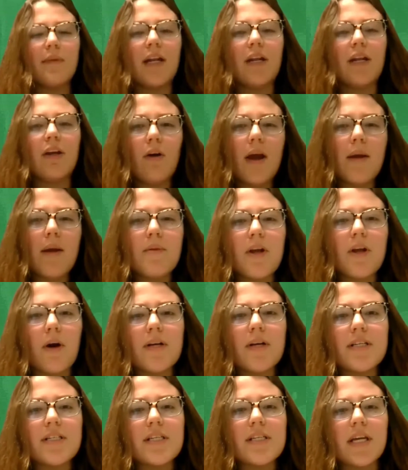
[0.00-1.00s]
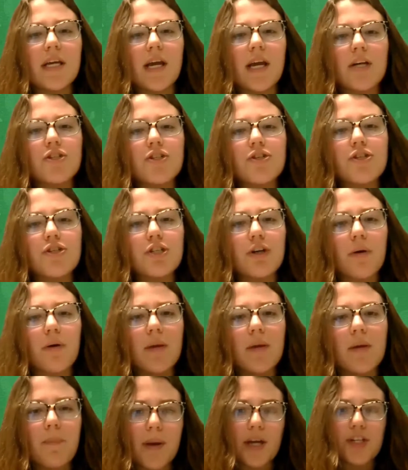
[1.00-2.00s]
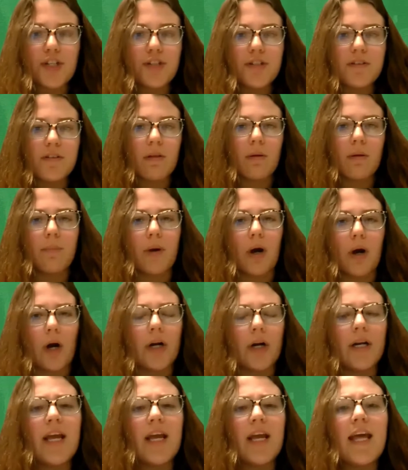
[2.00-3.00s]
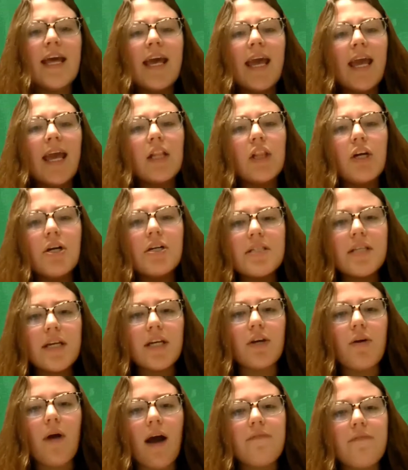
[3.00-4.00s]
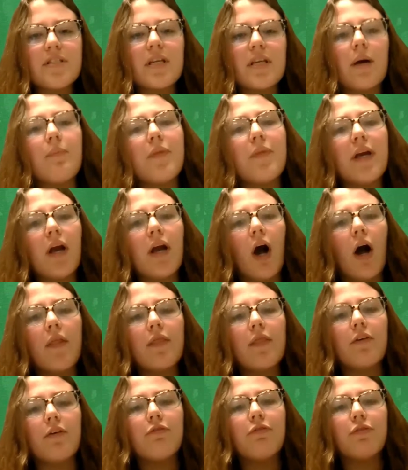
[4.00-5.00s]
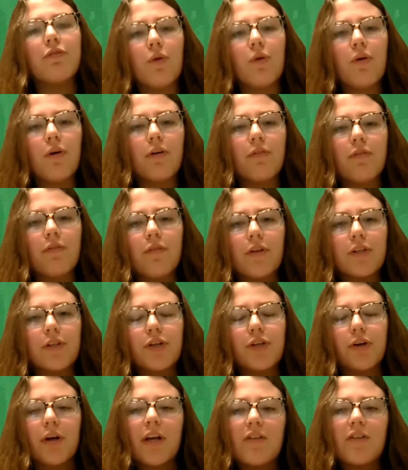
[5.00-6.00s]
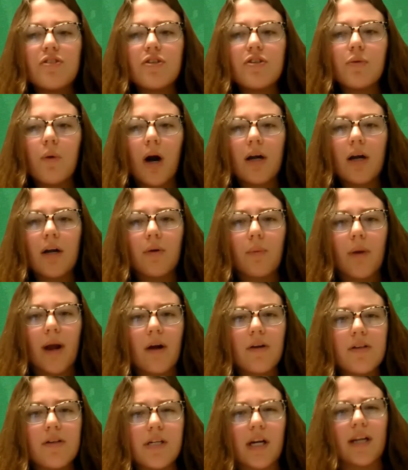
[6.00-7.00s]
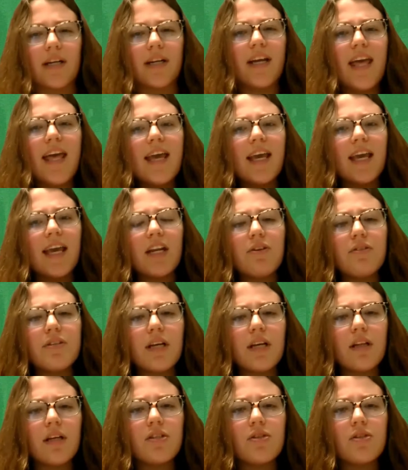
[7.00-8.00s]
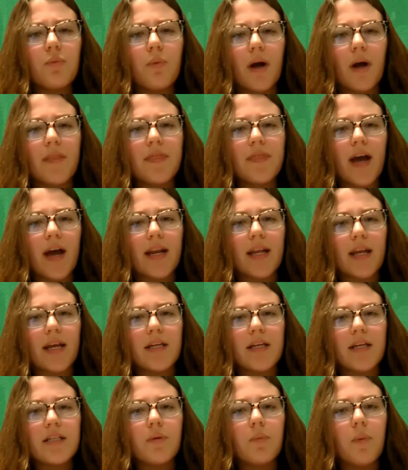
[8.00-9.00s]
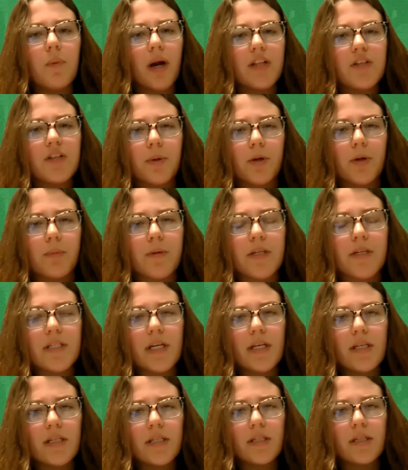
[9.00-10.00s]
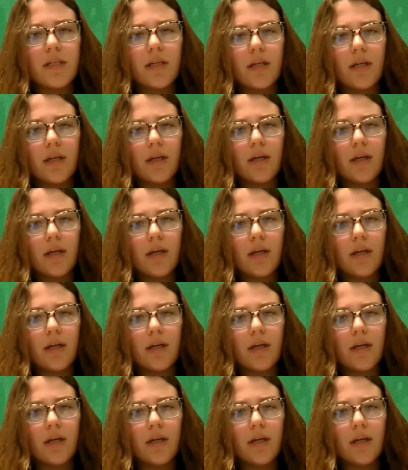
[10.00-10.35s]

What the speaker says: And I'm noticing as you're showing pictures of the barn, it looks like you have something on the floor for the turkeys to walk around on. Can you tell us what that is and what its purpose is?